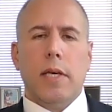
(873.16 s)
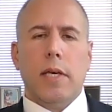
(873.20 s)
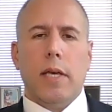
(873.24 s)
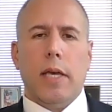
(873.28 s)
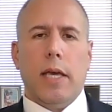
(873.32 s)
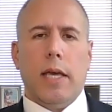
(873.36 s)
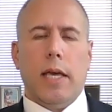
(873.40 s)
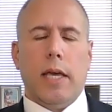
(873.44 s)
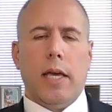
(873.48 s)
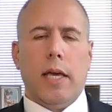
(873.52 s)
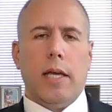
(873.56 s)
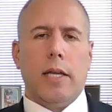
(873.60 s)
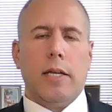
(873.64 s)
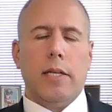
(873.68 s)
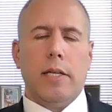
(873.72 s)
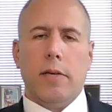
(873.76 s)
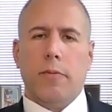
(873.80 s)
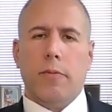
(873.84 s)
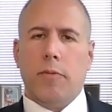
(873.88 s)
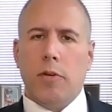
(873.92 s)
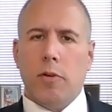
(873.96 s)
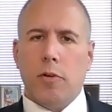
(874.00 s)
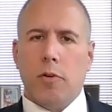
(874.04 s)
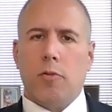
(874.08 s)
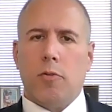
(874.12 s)
And
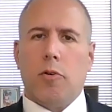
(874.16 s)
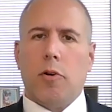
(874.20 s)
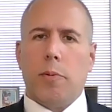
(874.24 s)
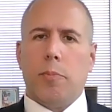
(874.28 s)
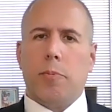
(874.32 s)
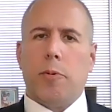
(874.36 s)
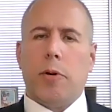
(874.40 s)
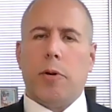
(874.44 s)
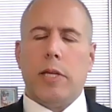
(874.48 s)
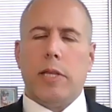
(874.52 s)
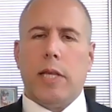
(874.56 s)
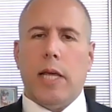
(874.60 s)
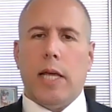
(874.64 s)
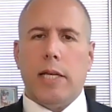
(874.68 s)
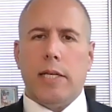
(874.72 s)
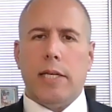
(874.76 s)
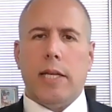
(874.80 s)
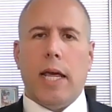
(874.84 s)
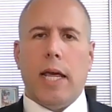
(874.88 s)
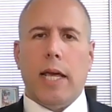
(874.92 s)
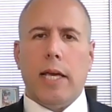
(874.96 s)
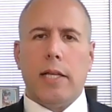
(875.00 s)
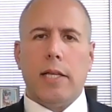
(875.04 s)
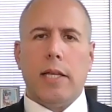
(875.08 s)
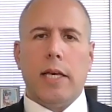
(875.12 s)
if you incorporate that
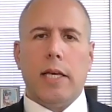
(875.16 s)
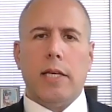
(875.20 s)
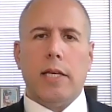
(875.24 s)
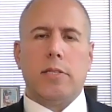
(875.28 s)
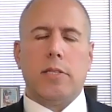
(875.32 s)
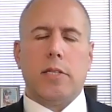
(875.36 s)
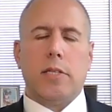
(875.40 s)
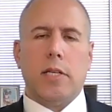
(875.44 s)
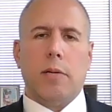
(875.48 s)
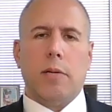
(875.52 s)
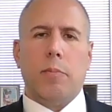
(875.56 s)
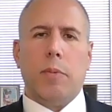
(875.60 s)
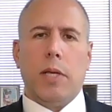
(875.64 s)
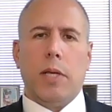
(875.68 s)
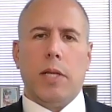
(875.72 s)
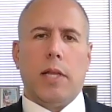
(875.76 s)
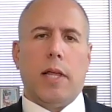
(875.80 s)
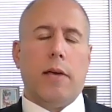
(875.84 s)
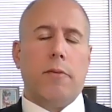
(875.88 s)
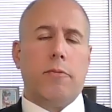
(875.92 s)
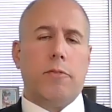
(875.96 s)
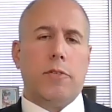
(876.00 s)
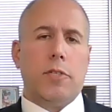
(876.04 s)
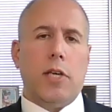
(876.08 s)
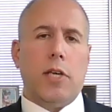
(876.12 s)
daily, it's going to be
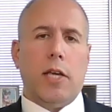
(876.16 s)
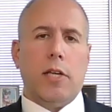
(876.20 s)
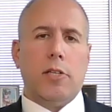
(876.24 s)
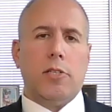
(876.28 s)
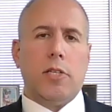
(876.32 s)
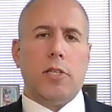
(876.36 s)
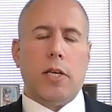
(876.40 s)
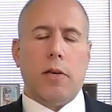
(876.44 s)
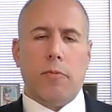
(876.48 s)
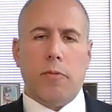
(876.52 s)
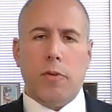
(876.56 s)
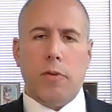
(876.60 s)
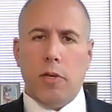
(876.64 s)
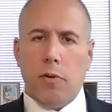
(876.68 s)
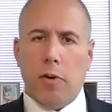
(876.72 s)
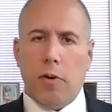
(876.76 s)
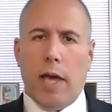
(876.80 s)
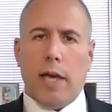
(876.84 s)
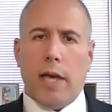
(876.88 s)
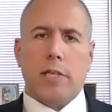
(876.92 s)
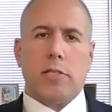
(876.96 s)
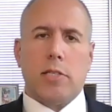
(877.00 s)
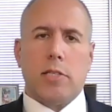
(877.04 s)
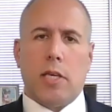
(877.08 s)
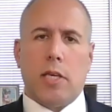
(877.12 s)
life changing if you
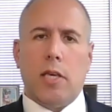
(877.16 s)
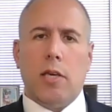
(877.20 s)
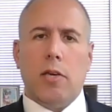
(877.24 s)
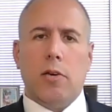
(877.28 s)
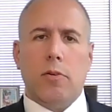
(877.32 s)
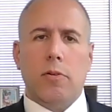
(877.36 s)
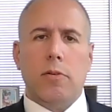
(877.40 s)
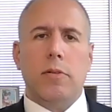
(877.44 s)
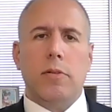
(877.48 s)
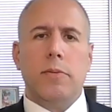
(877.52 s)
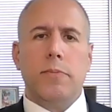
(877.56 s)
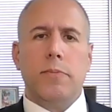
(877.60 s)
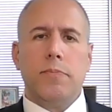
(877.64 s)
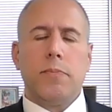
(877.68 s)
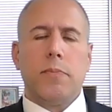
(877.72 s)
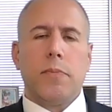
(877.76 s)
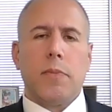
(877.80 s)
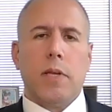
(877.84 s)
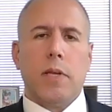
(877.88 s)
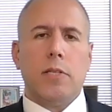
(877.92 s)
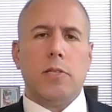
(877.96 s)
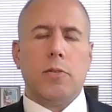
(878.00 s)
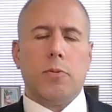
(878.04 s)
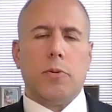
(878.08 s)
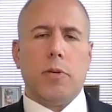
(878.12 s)
execute
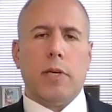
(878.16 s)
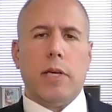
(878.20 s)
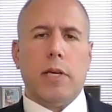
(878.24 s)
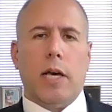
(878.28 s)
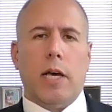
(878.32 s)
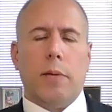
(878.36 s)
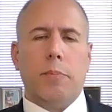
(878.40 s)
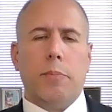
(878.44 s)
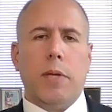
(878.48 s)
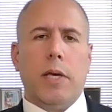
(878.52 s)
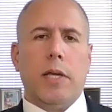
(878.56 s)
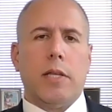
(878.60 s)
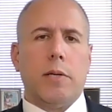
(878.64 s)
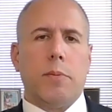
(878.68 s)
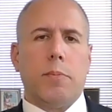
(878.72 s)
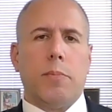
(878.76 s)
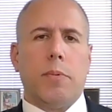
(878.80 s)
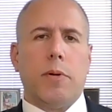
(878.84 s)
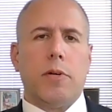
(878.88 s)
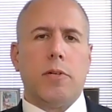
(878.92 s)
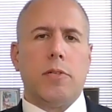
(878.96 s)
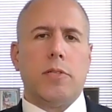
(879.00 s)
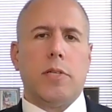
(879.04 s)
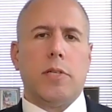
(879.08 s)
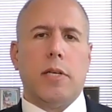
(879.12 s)
to really help the other
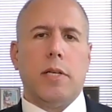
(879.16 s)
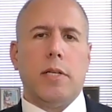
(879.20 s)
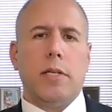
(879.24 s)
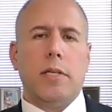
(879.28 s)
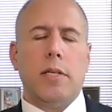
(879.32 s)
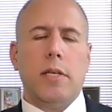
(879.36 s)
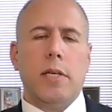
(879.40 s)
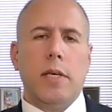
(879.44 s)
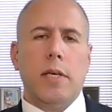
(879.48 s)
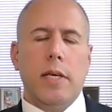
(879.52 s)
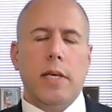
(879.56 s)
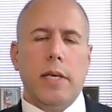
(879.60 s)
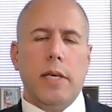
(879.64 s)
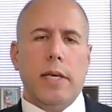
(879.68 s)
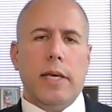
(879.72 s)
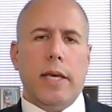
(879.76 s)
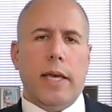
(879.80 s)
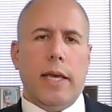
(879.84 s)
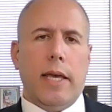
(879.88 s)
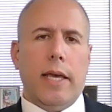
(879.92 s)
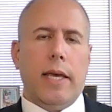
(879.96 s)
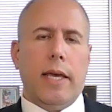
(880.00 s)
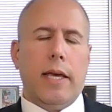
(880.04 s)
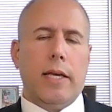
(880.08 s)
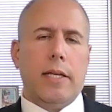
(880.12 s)
person.
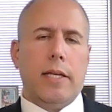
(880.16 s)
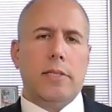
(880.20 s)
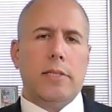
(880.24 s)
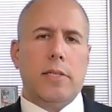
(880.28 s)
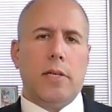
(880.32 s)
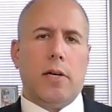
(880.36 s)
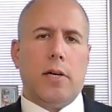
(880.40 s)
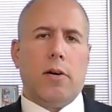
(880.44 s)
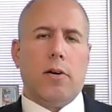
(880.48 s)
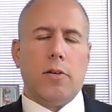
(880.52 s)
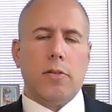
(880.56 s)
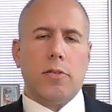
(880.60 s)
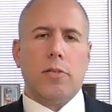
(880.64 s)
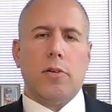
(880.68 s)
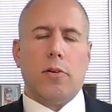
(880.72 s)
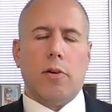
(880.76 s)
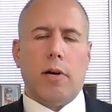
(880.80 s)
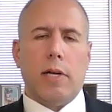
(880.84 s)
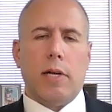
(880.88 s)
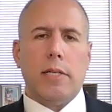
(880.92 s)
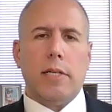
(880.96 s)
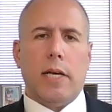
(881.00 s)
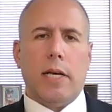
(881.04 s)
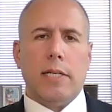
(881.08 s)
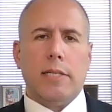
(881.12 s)
And also
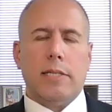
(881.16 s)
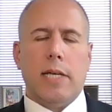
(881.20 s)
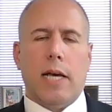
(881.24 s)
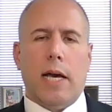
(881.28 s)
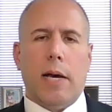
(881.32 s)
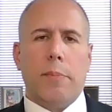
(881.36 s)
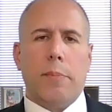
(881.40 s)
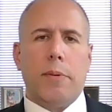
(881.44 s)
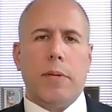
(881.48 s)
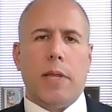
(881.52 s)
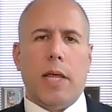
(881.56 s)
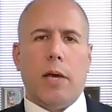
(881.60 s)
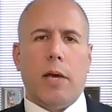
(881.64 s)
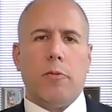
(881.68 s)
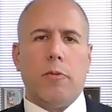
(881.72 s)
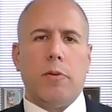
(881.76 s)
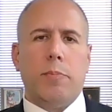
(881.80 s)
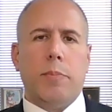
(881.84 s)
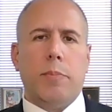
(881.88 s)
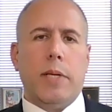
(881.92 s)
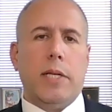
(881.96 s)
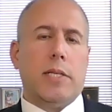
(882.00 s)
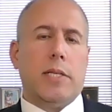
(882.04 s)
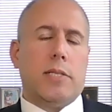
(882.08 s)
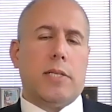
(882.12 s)
on top of that
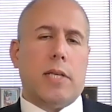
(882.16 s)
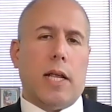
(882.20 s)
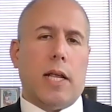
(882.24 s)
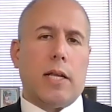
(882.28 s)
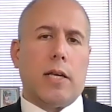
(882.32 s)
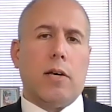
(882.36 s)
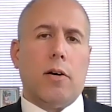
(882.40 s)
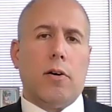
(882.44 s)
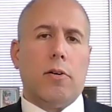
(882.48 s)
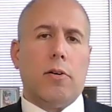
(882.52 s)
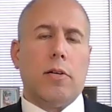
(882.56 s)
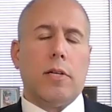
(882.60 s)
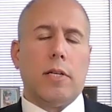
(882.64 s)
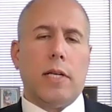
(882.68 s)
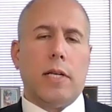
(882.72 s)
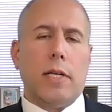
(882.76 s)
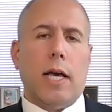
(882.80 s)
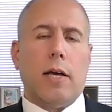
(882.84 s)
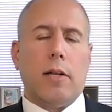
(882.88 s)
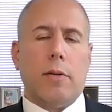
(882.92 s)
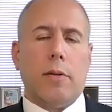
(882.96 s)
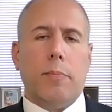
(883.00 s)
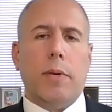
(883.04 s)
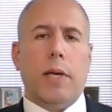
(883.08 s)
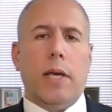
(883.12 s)
would be to set a goal on
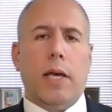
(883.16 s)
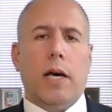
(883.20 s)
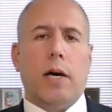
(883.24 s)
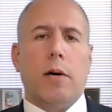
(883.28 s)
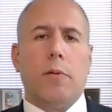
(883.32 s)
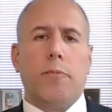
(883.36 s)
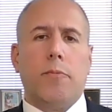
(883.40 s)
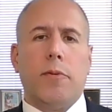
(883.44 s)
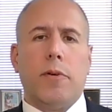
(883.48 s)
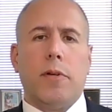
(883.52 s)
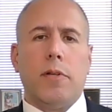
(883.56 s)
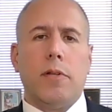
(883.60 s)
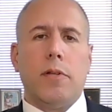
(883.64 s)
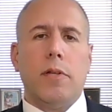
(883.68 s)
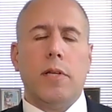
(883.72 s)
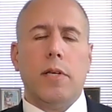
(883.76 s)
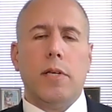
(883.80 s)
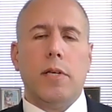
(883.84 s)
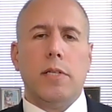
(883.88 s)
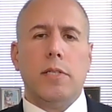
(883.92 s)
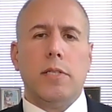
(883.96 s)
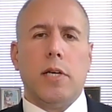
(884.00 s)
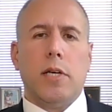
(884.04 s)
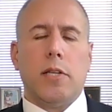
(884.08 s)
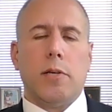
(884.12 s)
how to be helpful
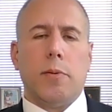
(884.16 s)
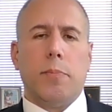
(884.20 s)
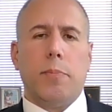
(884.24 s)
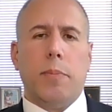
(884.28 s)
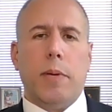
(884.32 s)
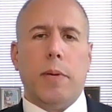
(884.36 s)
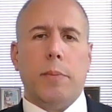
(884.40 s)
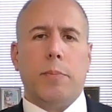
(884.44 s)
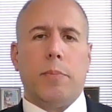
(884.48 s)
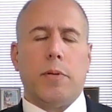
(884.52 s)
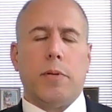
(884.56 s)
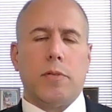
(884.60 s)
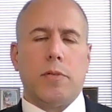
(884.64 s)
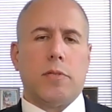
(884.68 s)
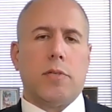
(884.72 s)
to other people.